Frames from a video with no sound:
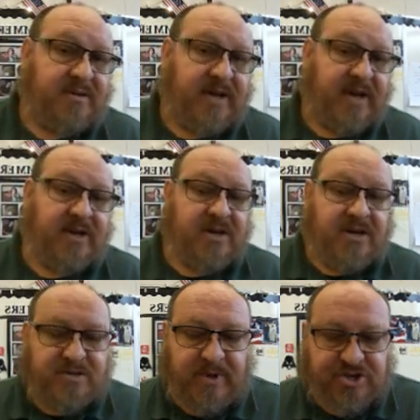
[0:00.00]
Okay,
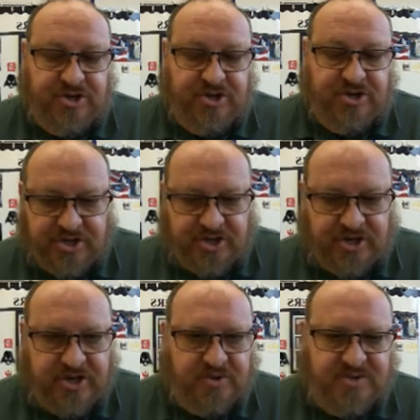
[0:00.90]
so make sure you took good
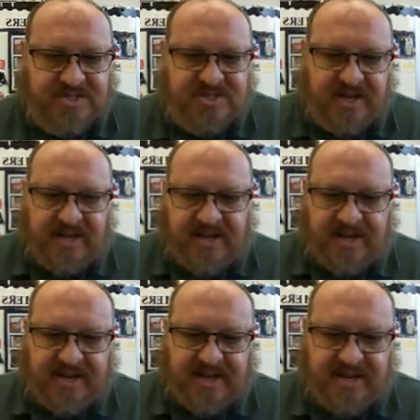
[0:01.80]
notes
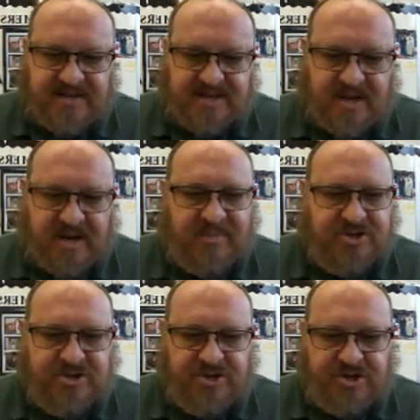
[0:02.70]
and make
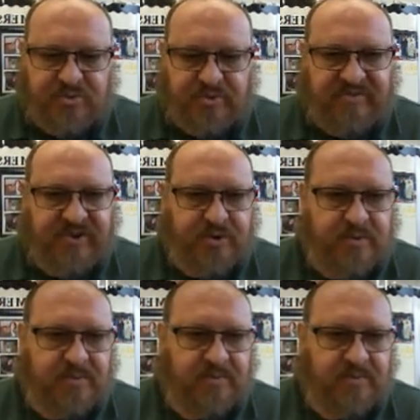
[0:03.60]
sure you review